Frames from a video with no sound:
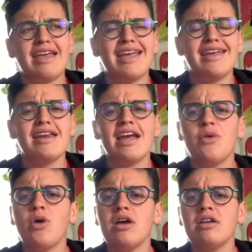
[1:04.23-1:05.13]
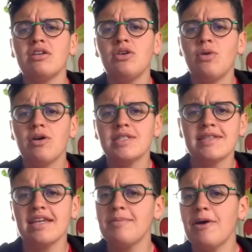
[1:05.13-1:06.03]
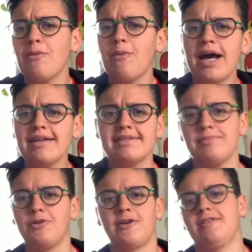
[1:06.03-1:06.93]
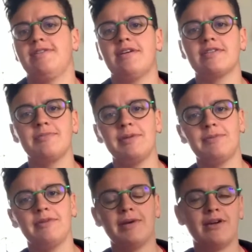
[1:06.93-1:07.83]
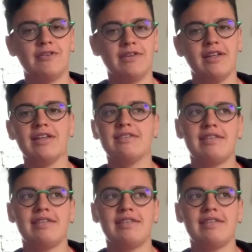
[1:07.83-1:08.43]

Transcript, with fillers: And I want you all to think about why it's important to talk to people about our feelings.